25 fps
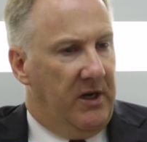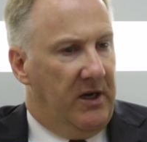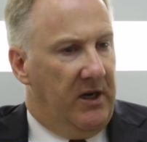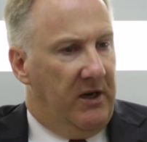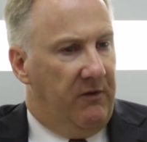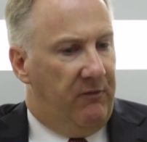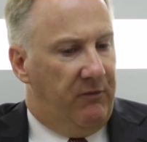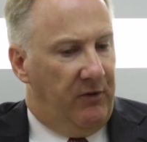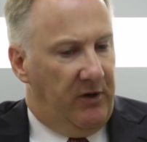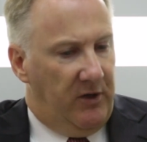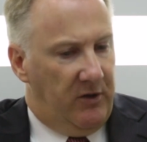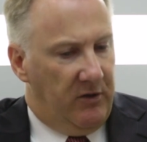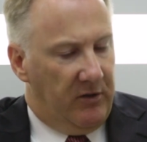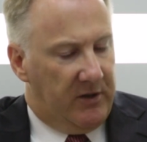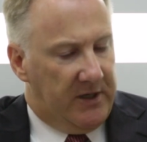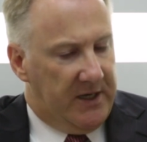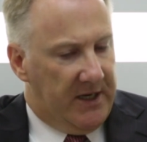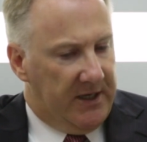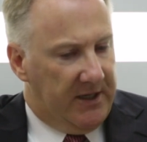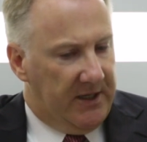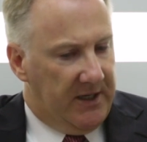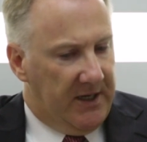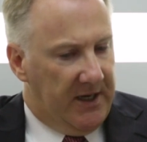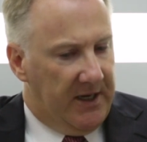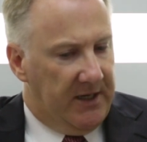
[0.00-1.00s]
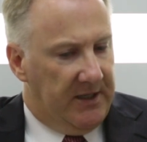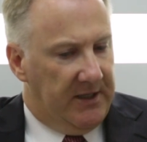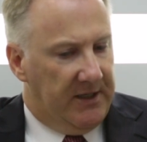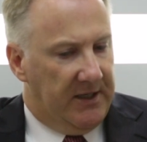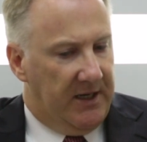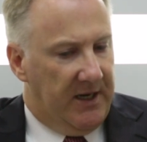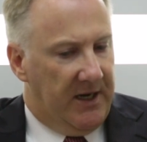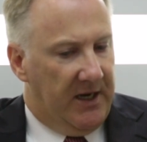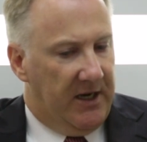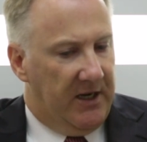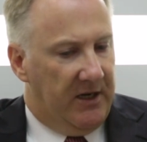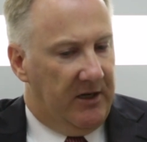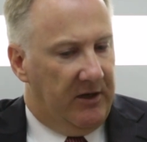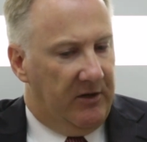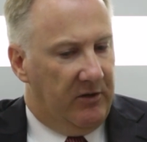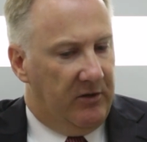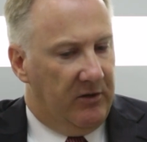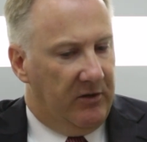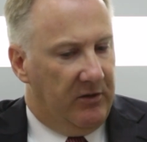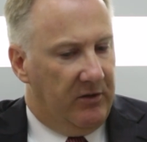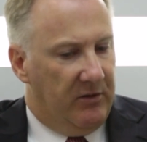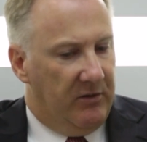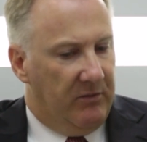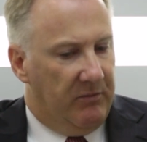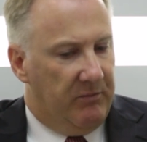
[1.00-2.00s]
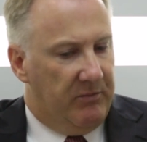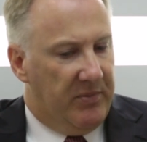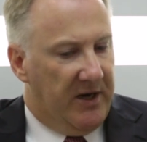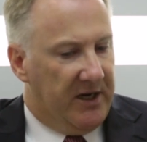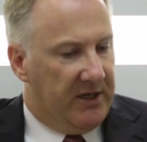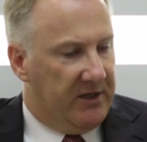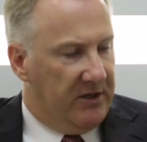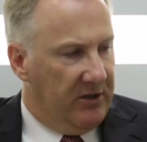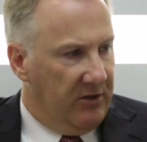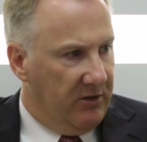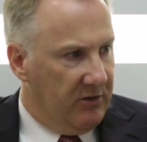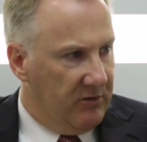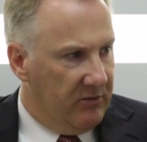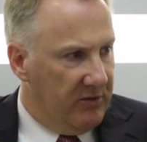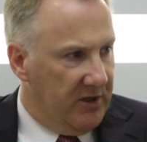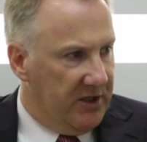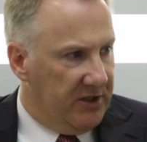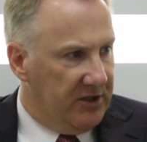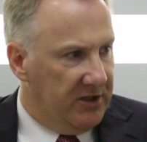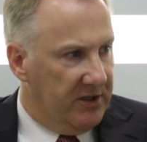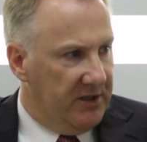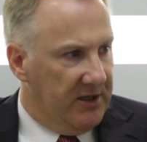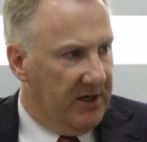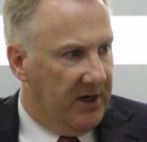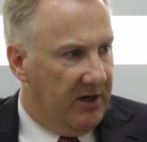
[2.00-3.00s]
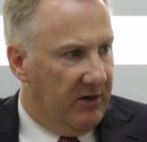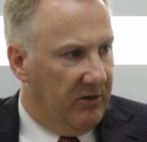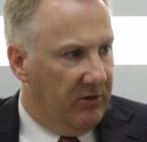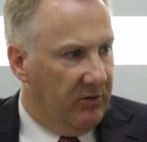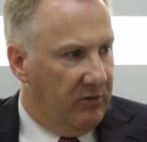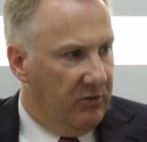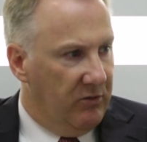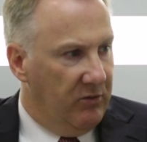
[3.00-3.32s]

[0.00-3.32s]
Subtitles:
if we look at it end to end, back to your question now,